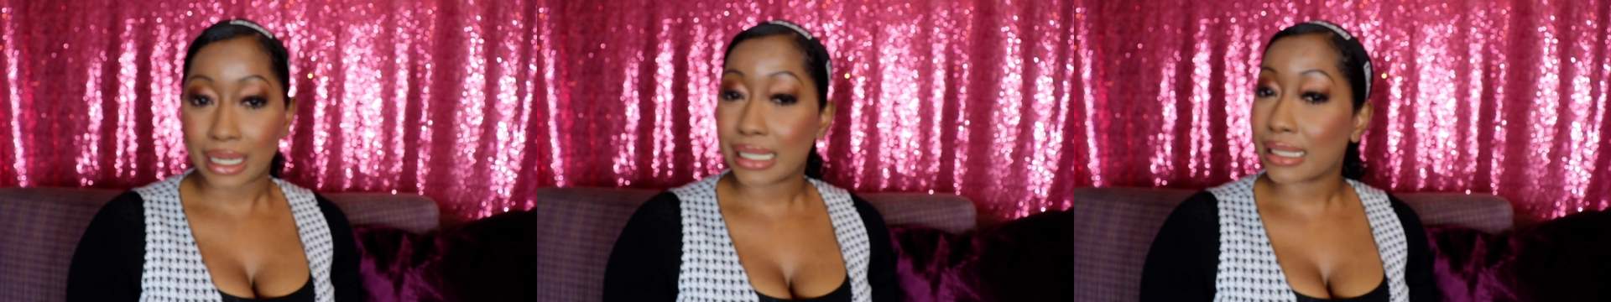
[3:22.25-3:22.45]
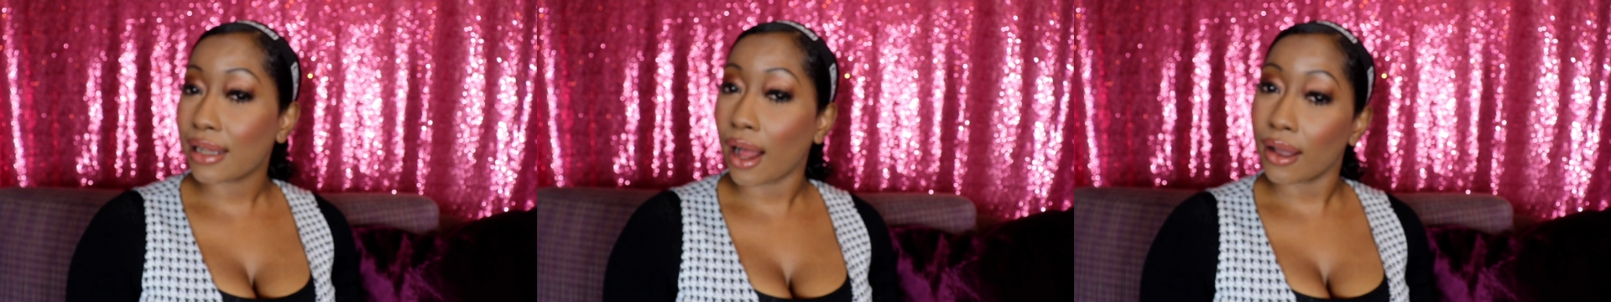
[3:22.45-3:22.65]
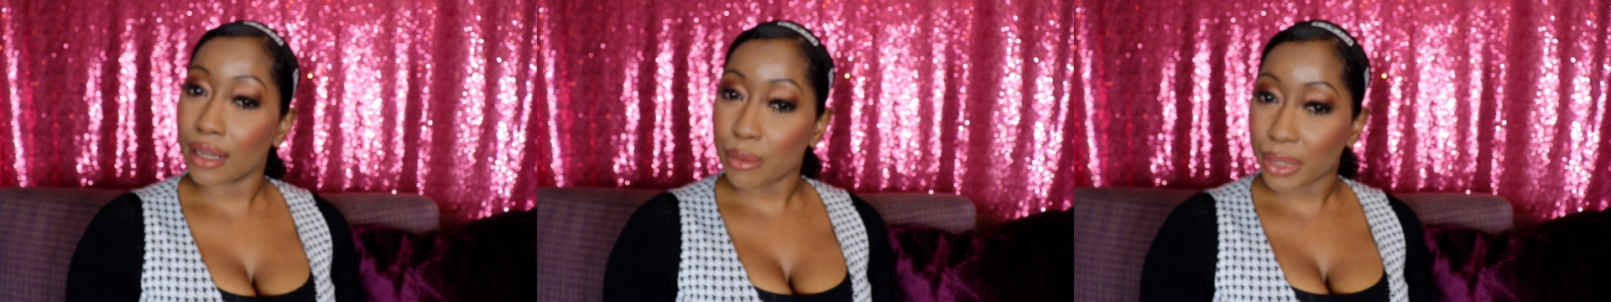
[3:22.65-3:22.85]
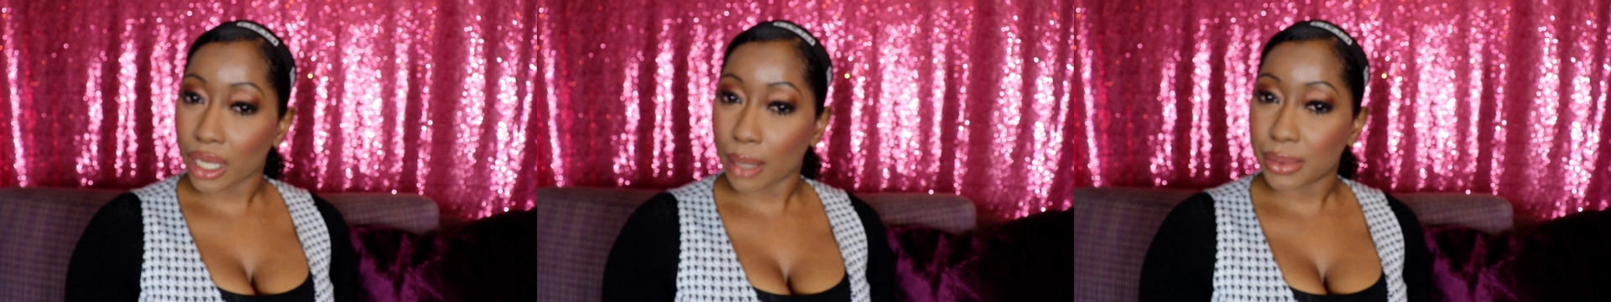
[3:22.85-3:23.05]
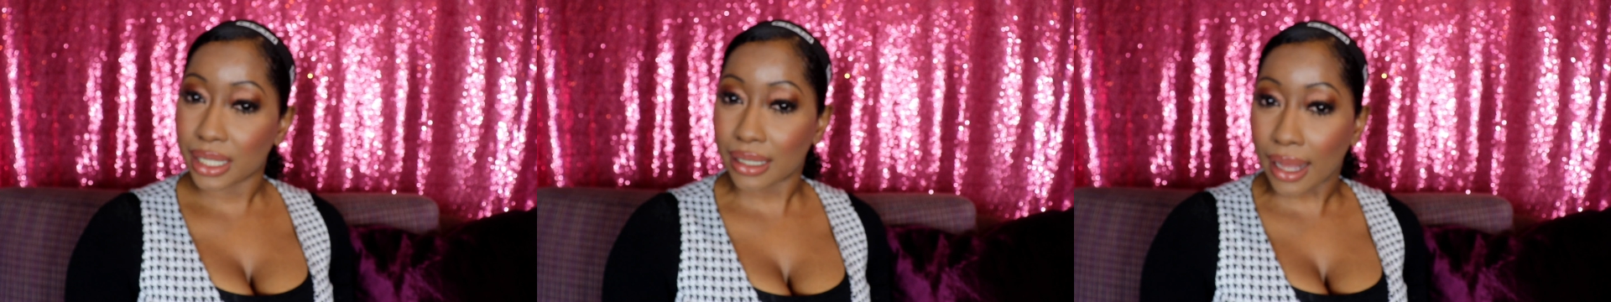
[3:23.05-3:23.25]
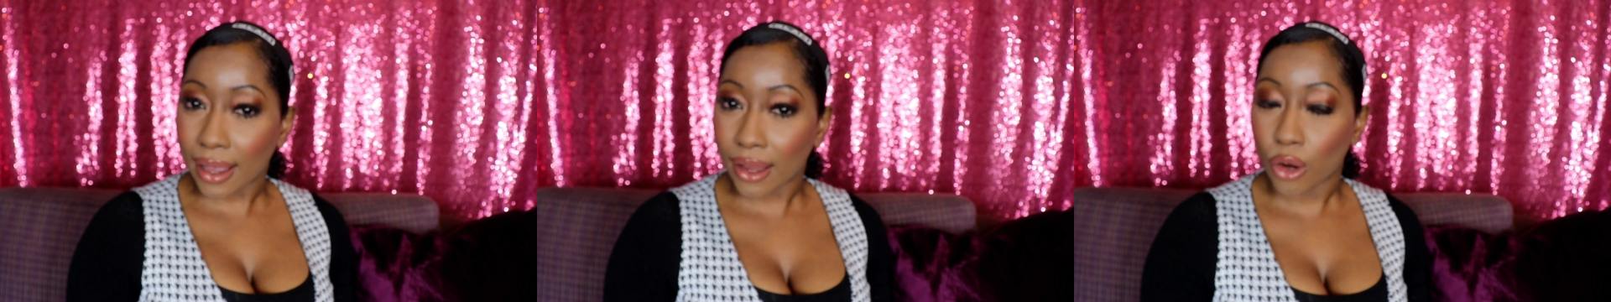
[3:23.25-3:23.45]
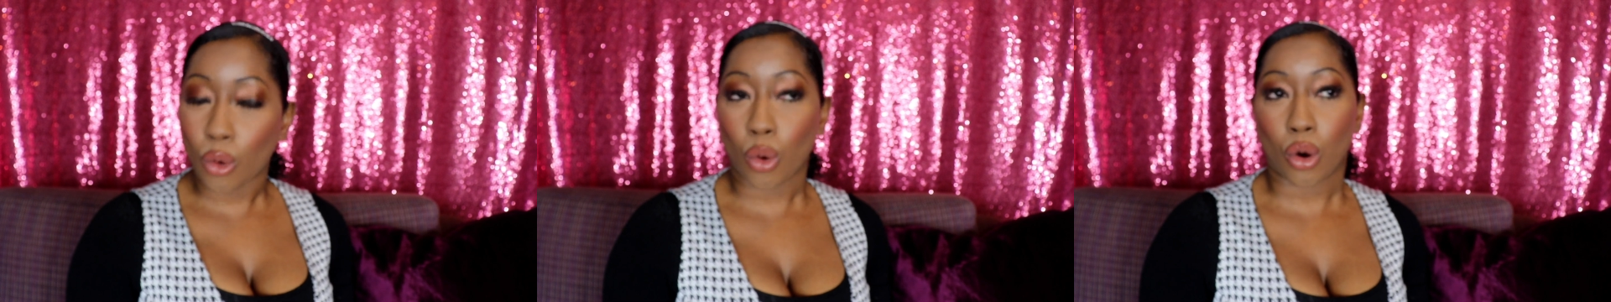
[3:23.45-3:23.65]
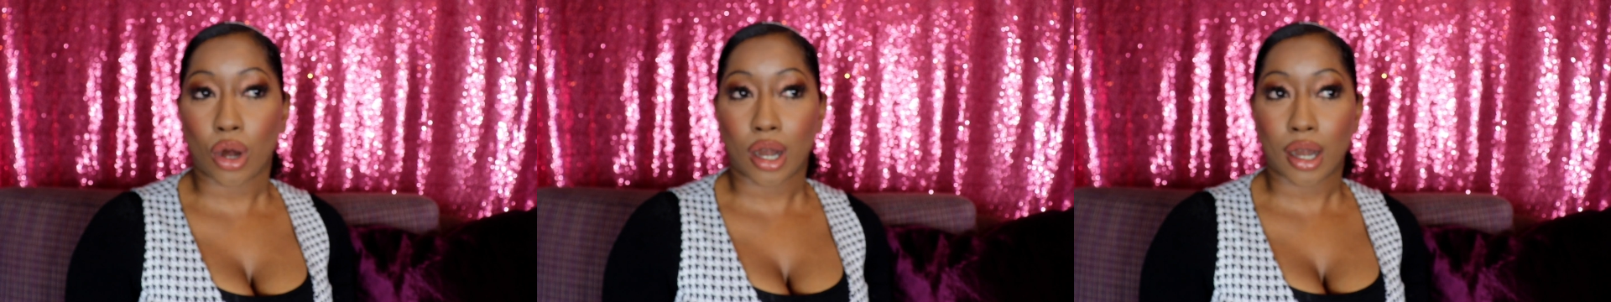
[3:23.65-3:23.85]
It's not gonna be up today
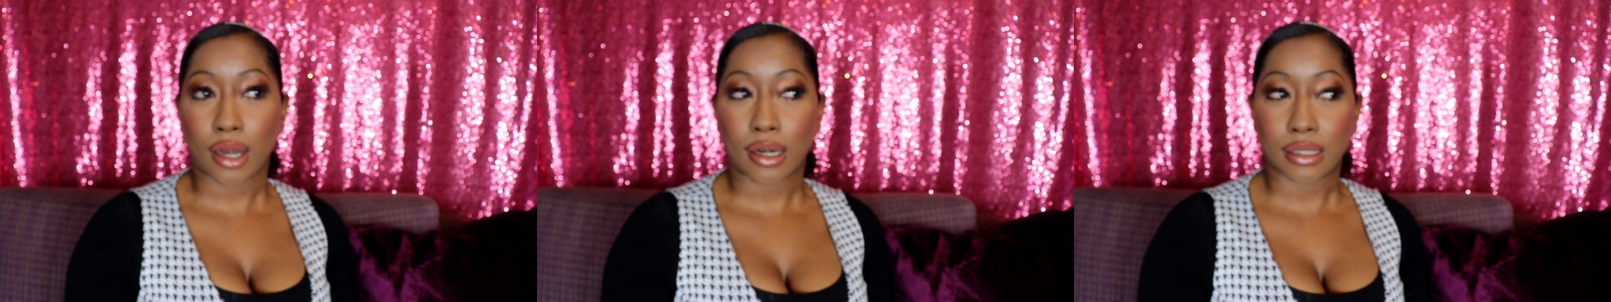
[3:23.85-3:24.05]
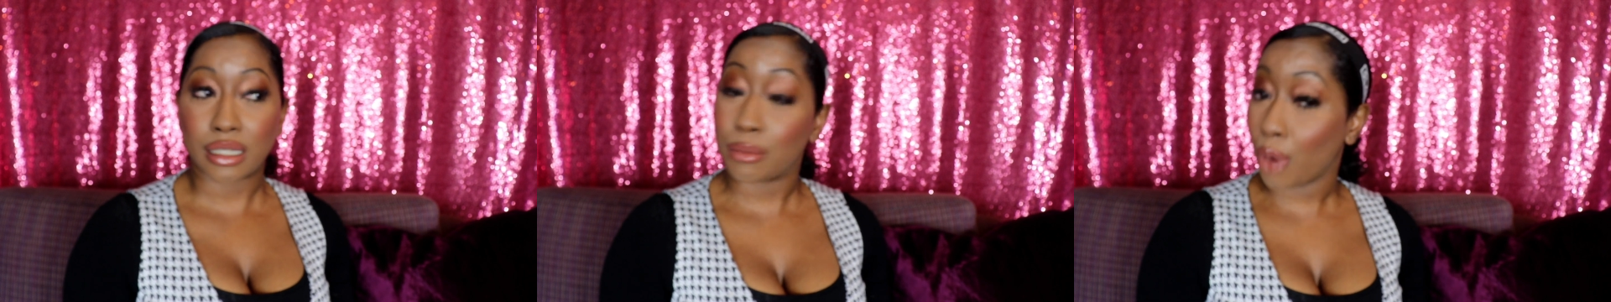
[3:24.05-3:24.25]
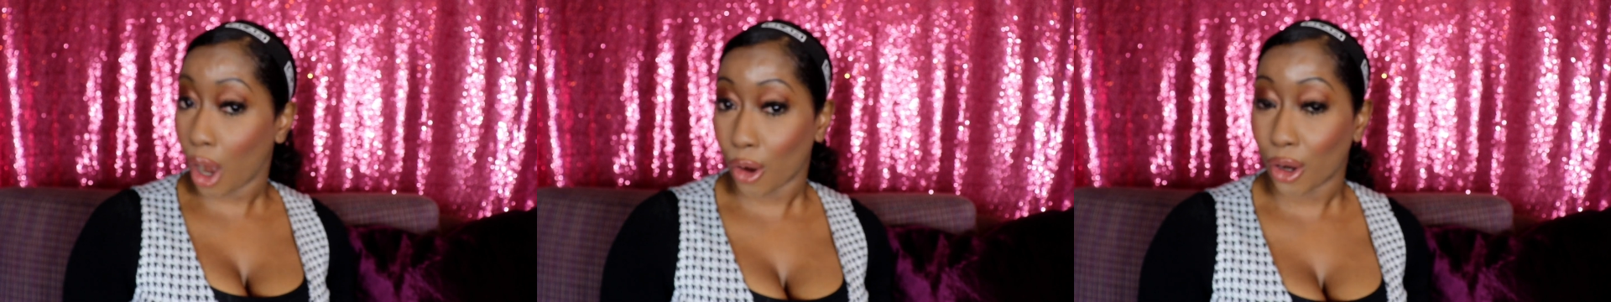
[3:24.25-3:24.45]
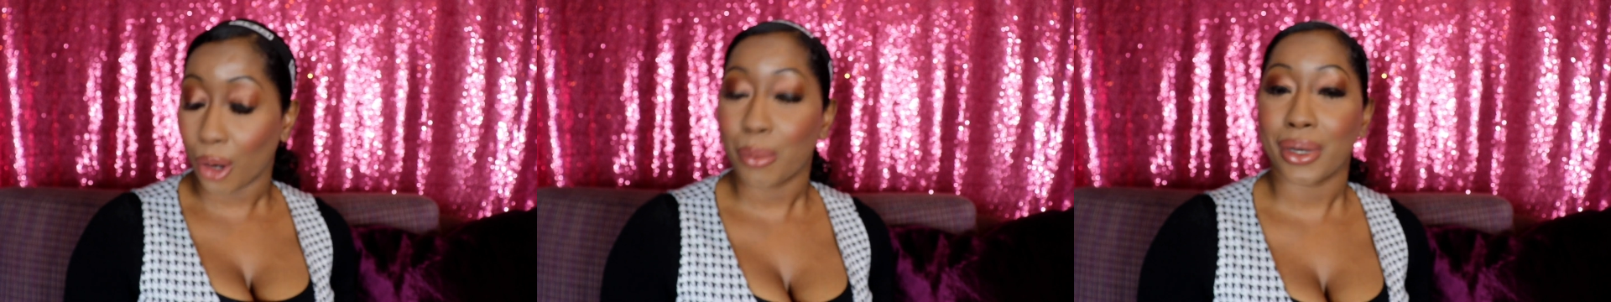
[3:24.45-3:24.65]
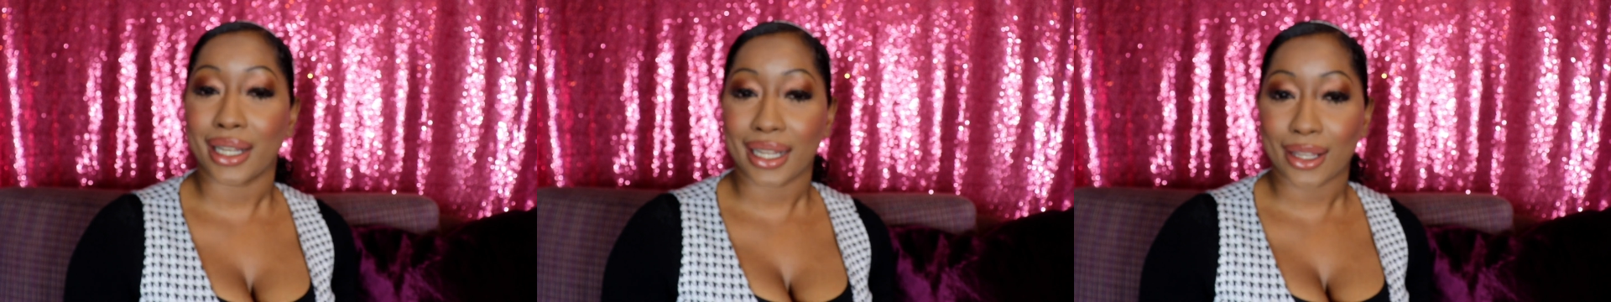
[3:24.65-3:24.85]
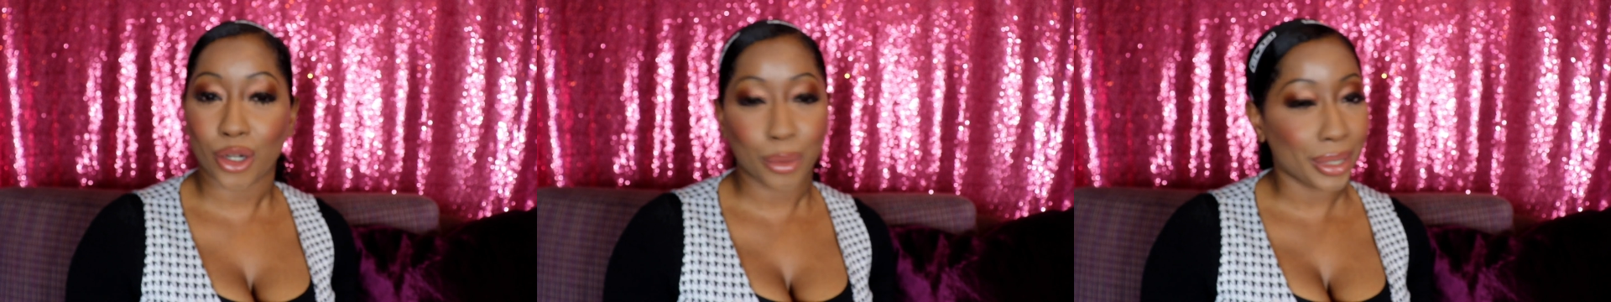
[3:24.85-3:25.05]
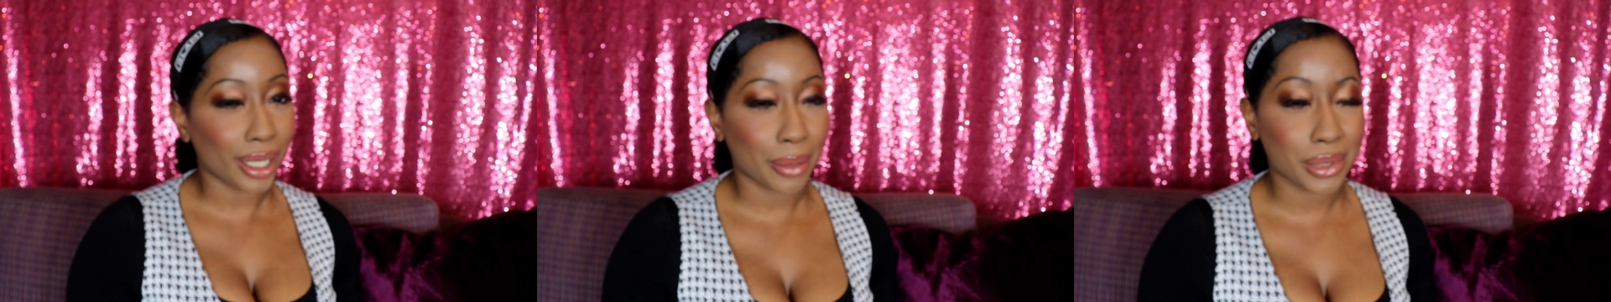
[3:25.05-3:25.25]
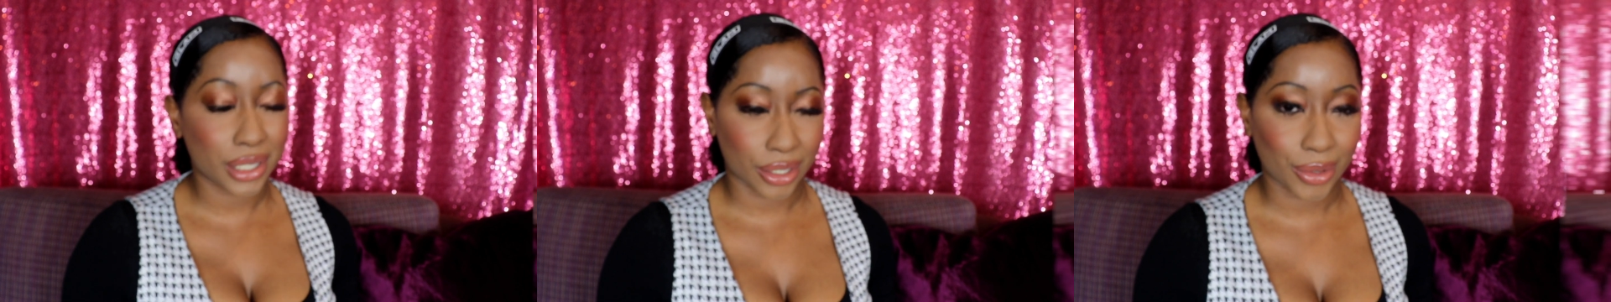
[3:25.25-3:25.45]
or tomorrow, but it'll be
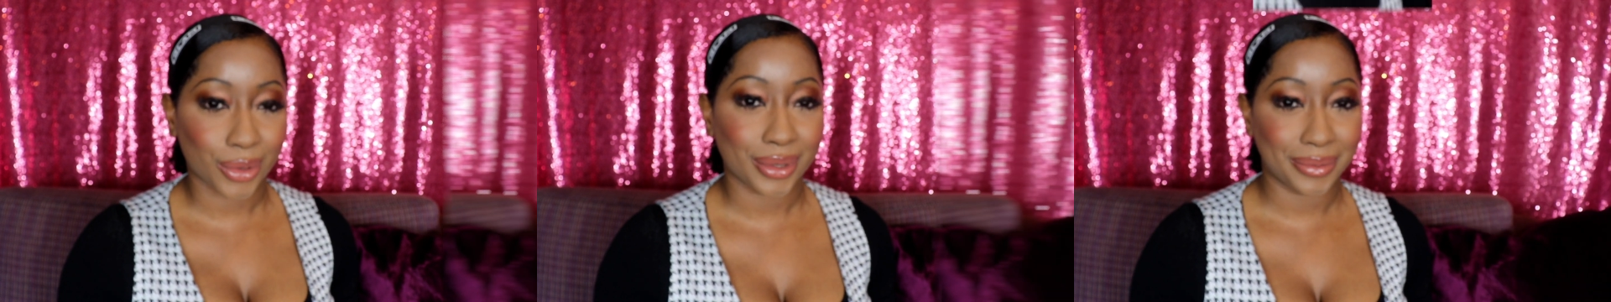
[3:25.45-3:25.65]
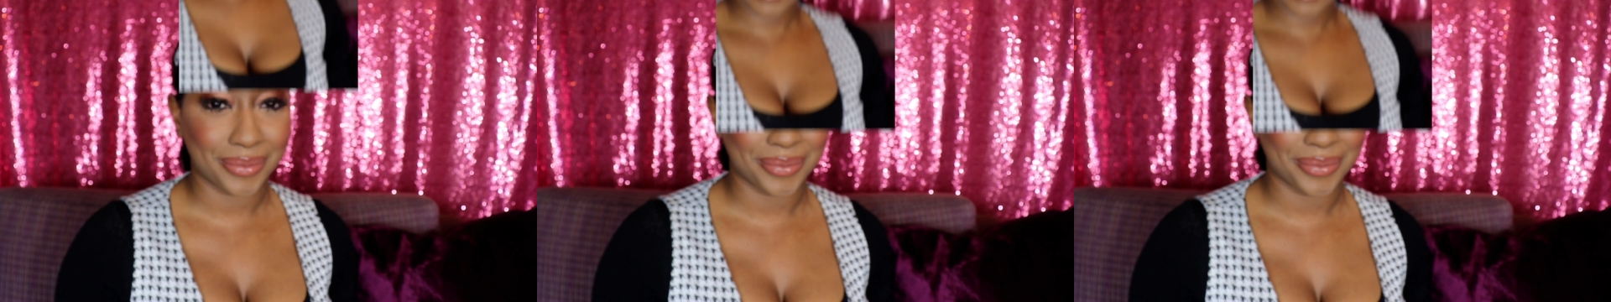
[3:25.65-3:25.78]
up soon.